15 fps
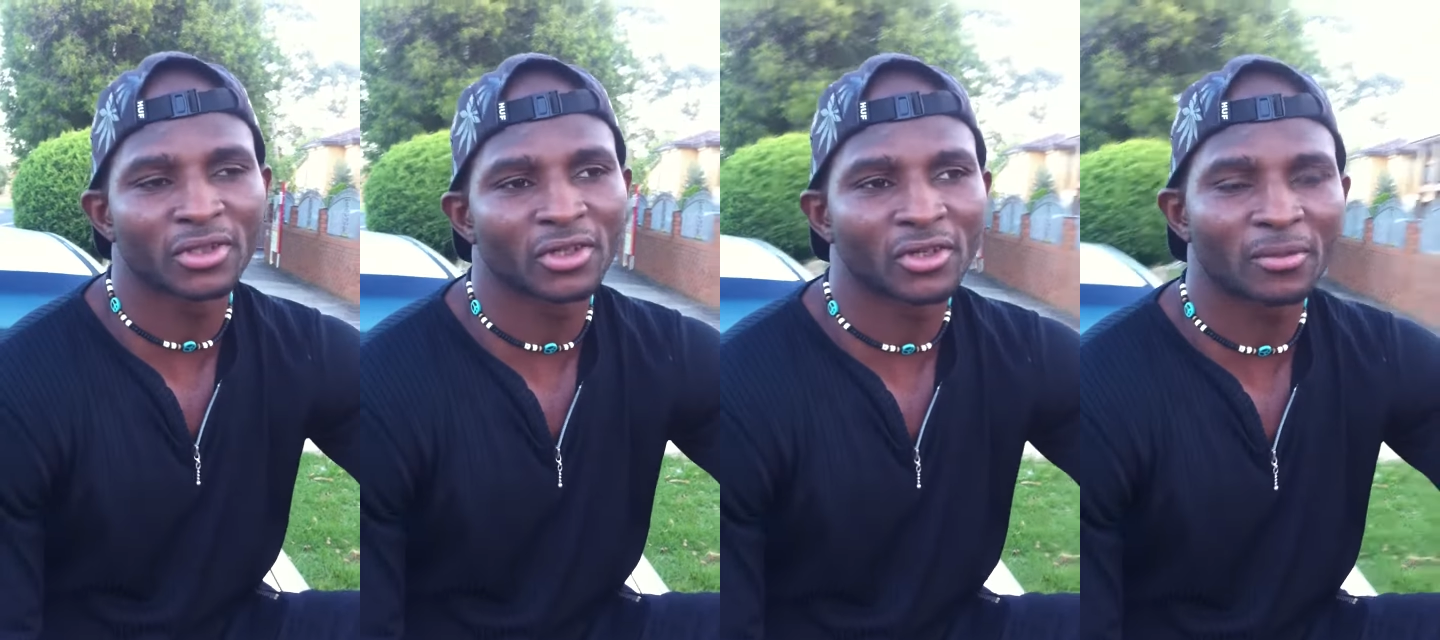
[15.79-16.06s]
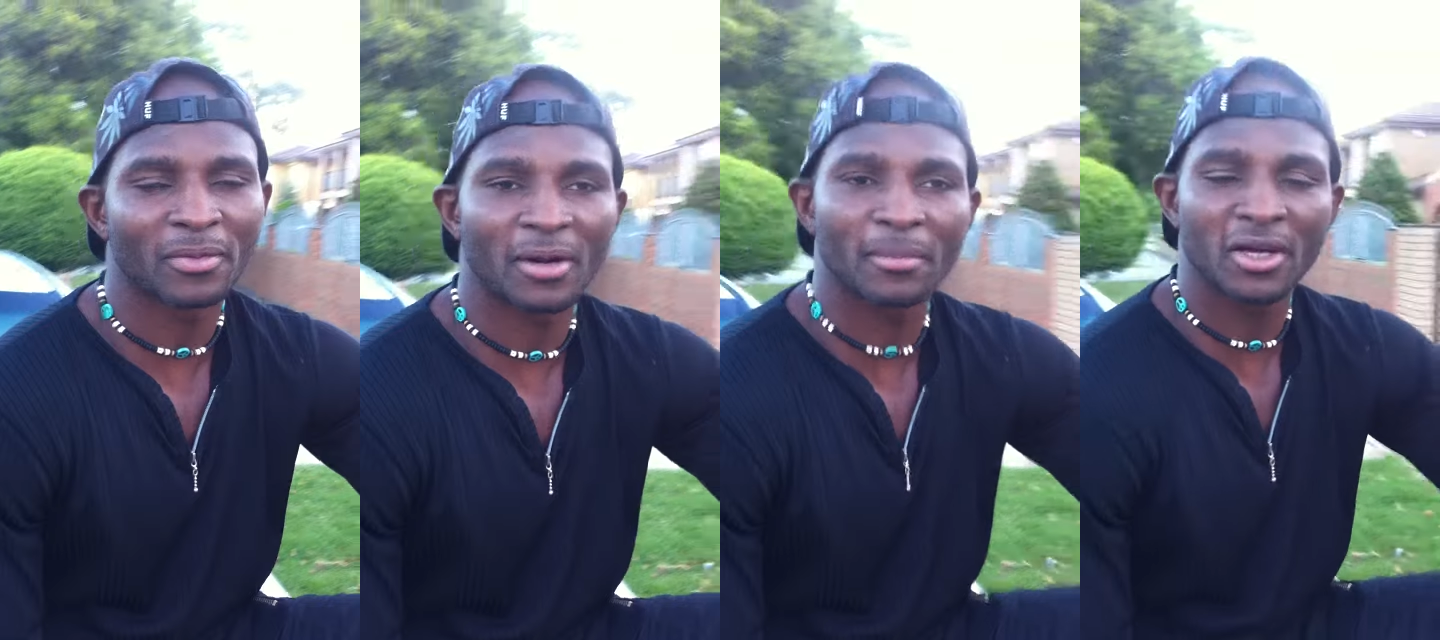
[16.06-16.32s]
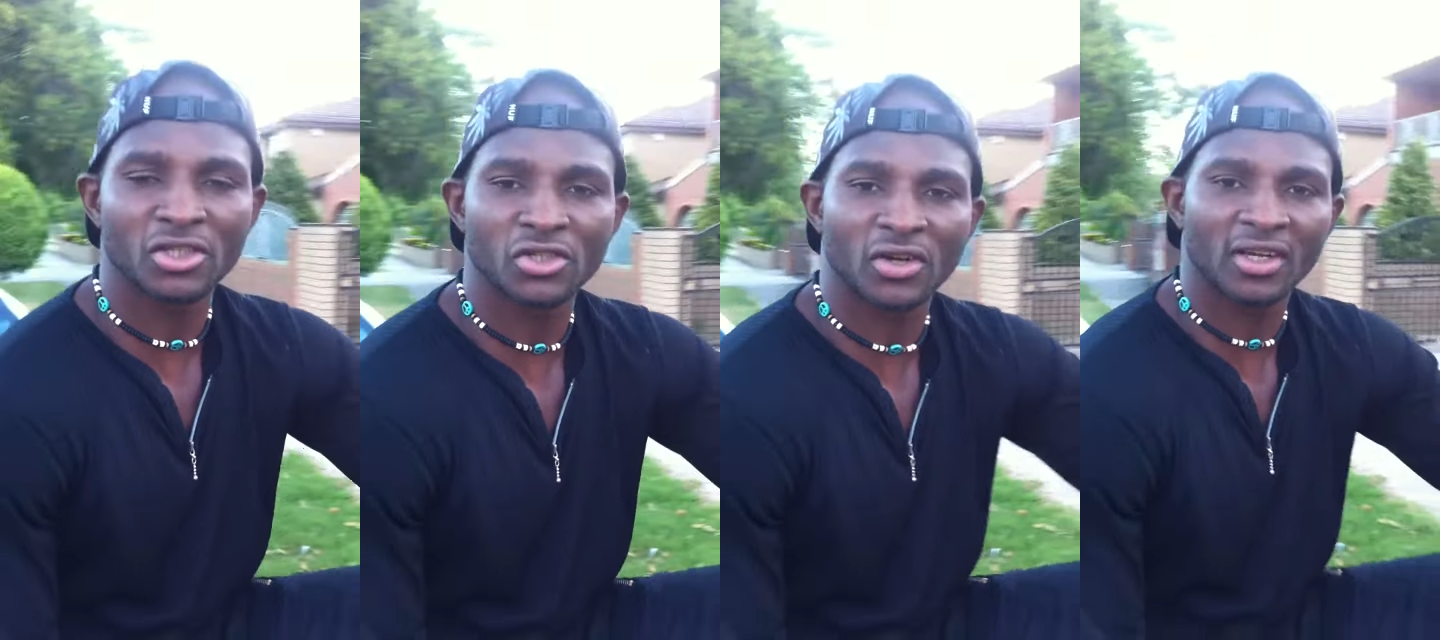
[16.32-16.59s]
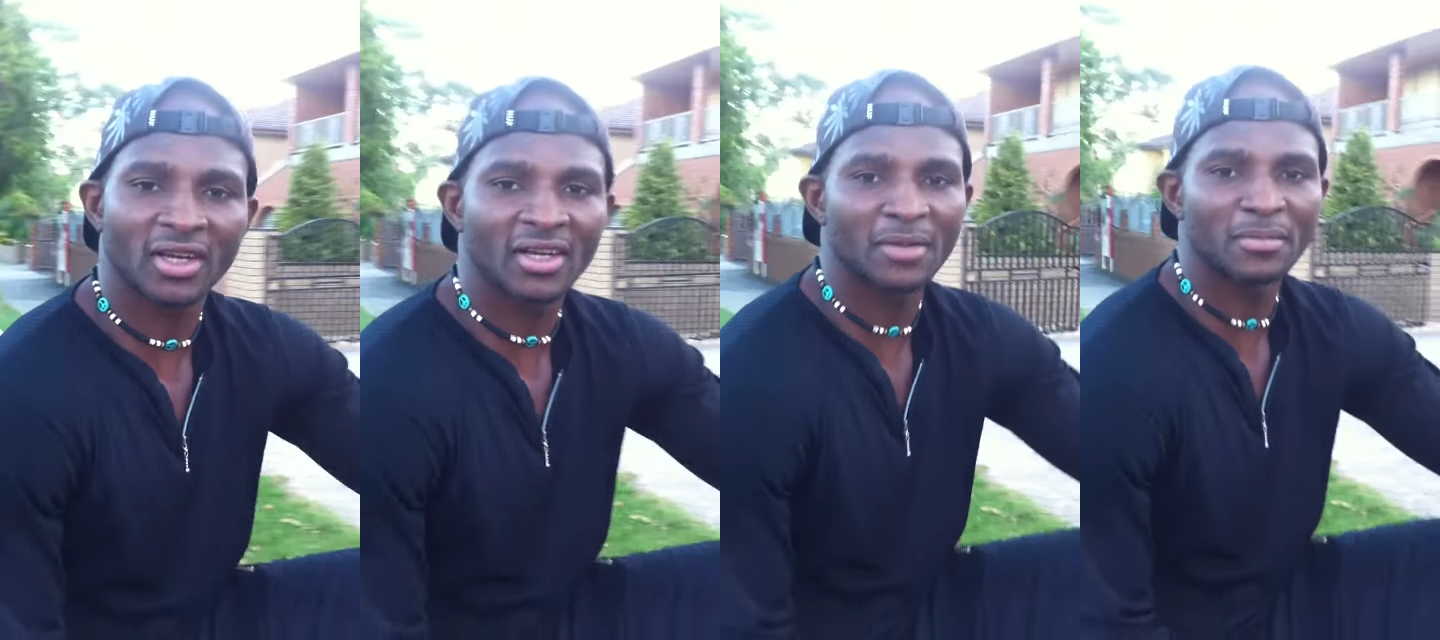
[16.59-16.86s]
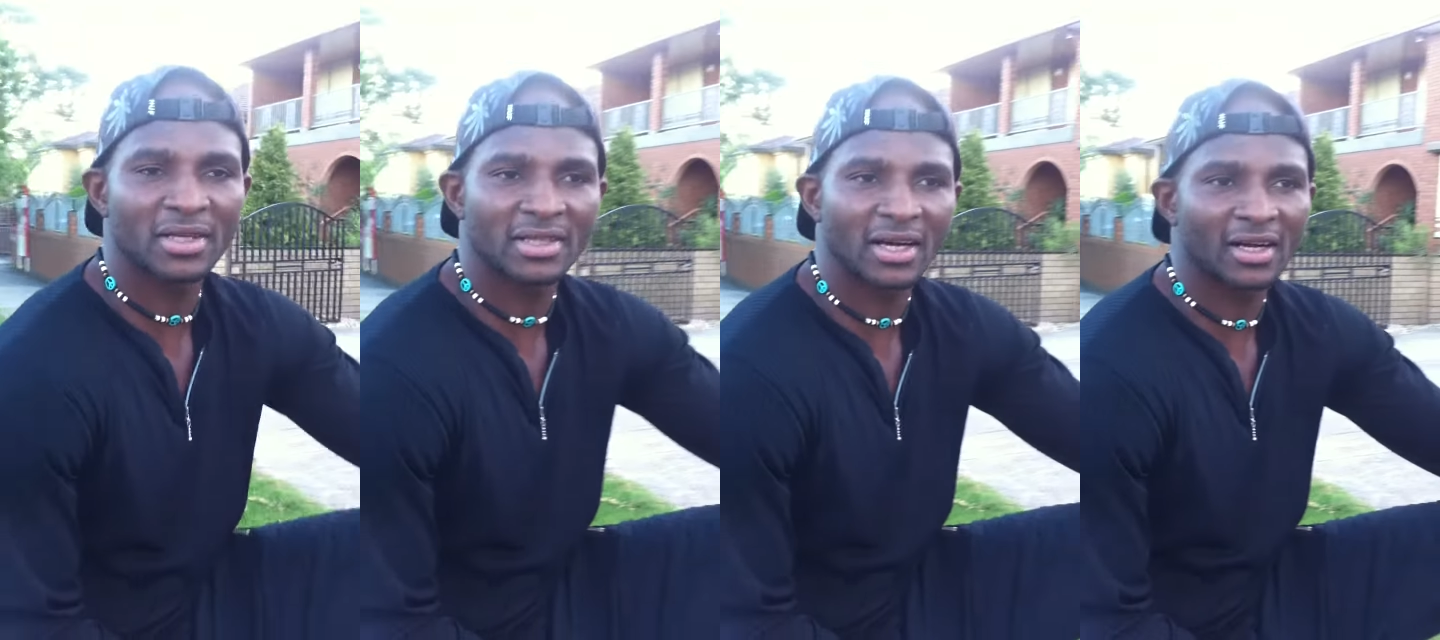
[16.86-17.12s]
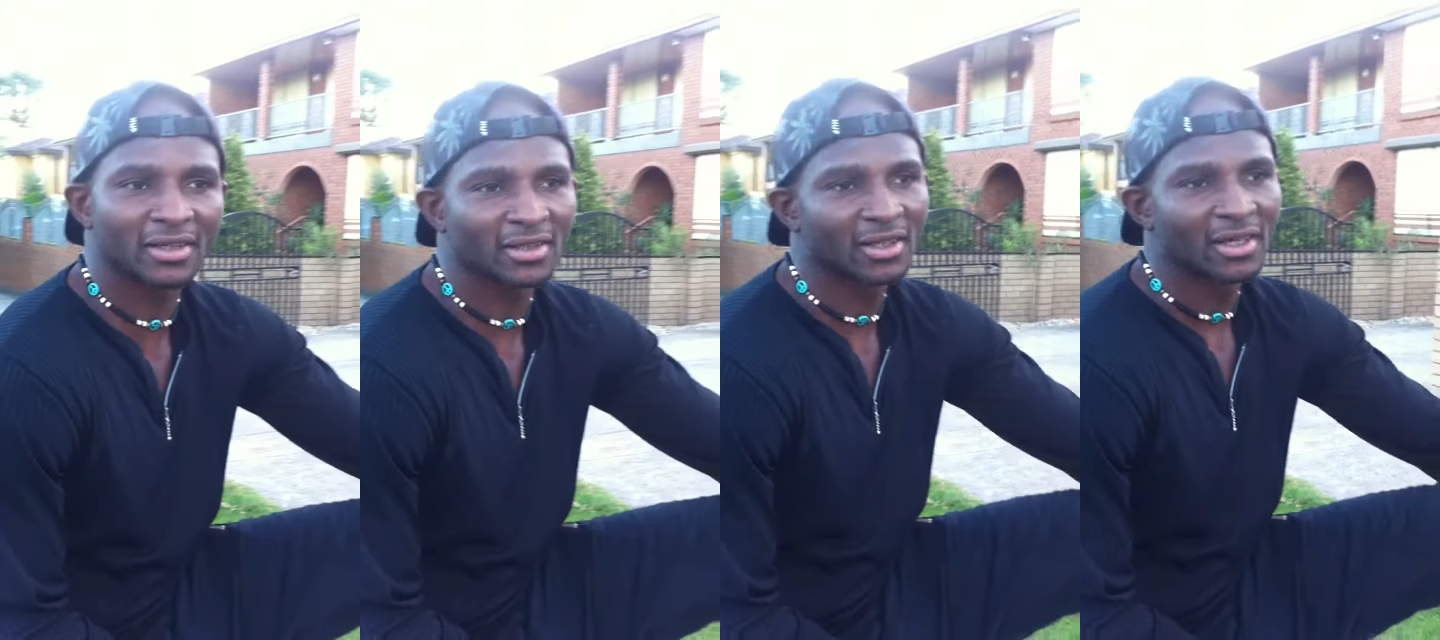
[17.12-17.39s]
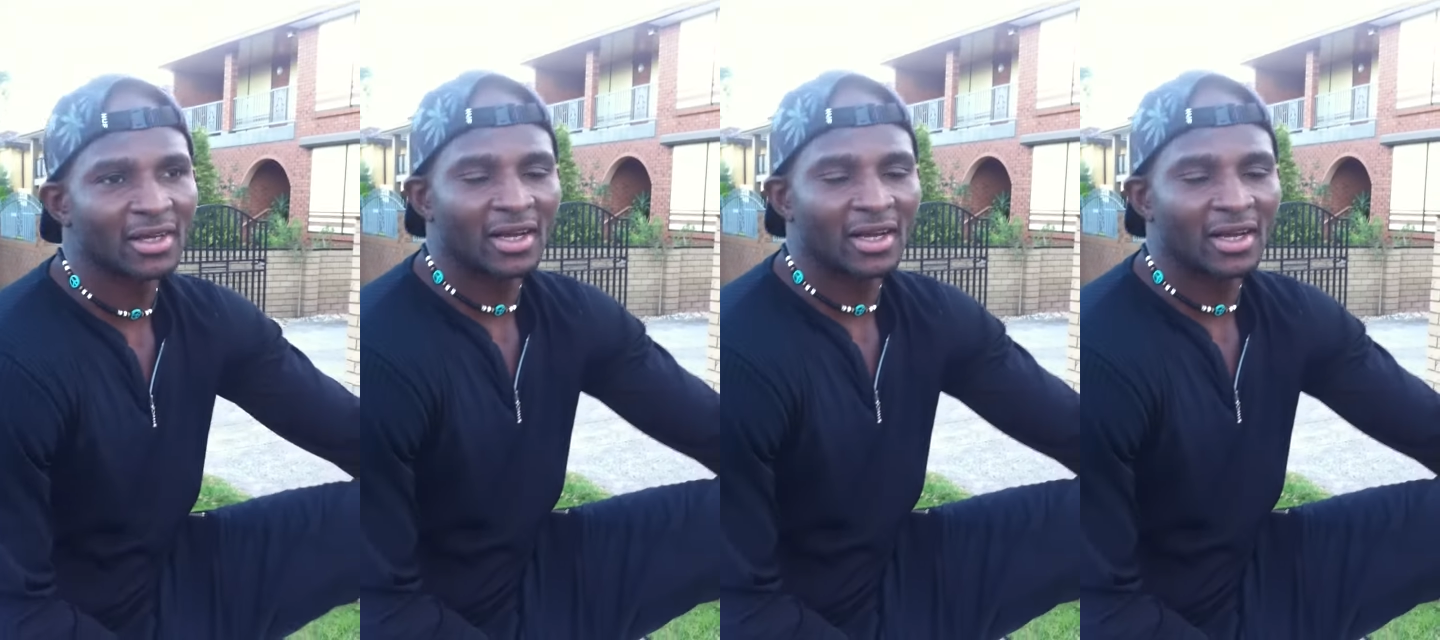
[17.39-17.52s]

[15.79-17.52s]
know, but my shoulder let me down.